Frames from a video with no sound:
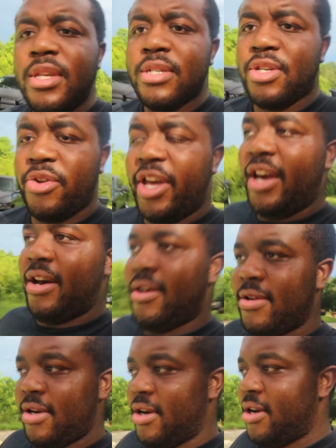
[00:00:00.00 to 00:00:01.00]
So yeah,
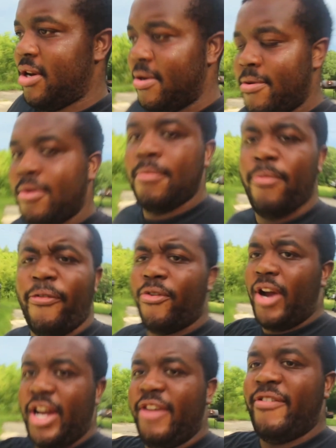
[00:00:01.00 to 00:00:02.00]

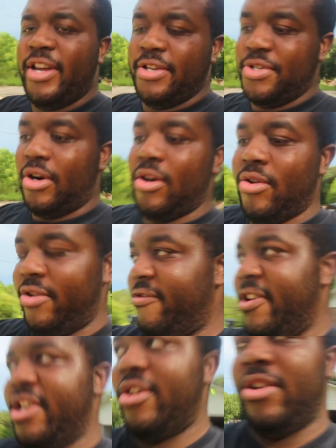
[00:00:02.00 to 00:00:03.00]
before I even get started on this
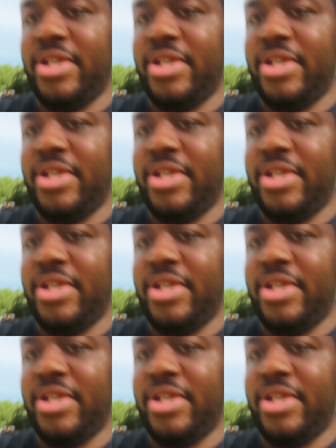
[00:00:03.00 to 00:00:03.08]
video,